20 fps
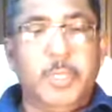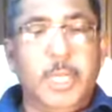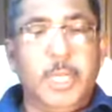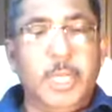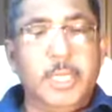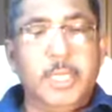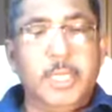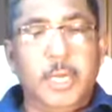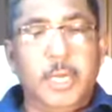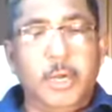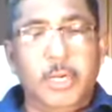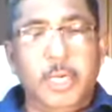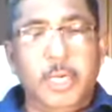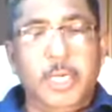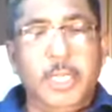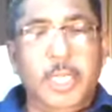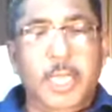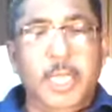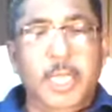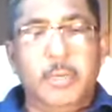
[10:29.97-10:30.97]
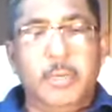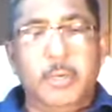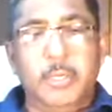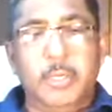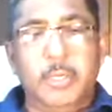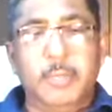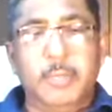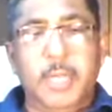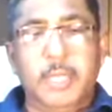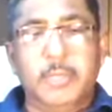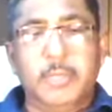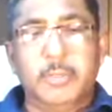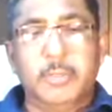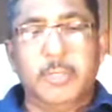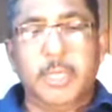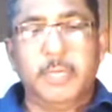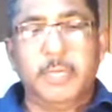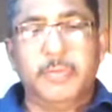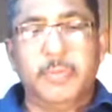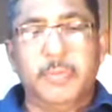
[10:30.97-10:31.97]
That already I quoted
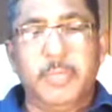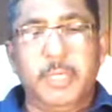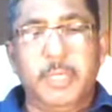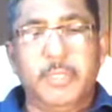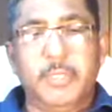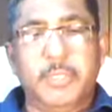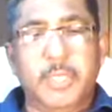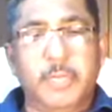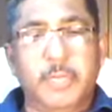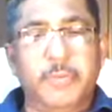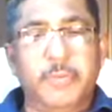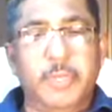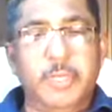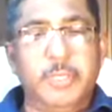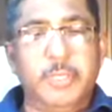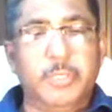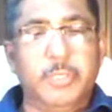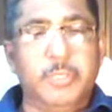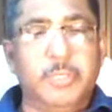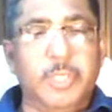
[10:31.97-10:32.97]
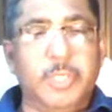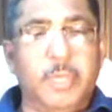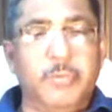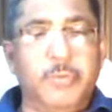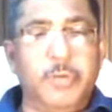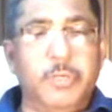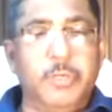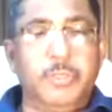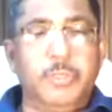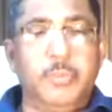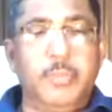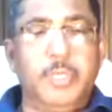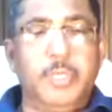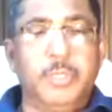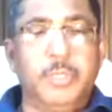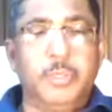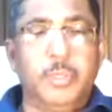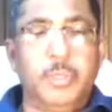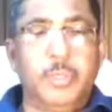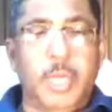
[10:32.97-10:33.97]
Matthew 3:15, suffer it, suffer it to
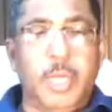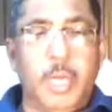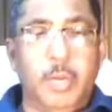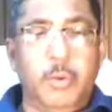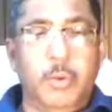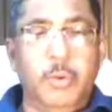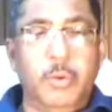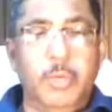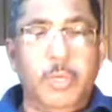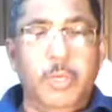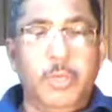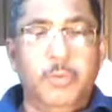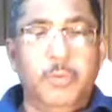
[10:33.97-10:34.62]
be so now,